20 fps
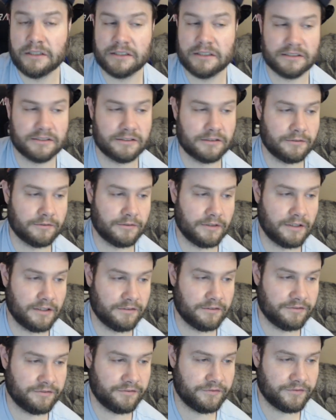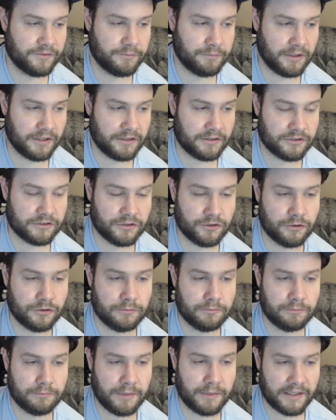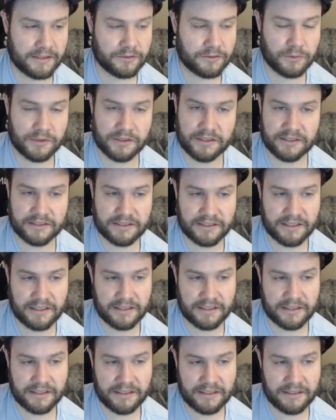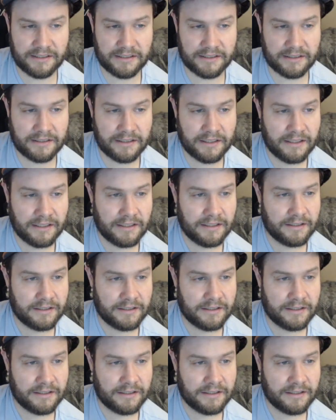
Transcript: Because if player 2 bets with his king,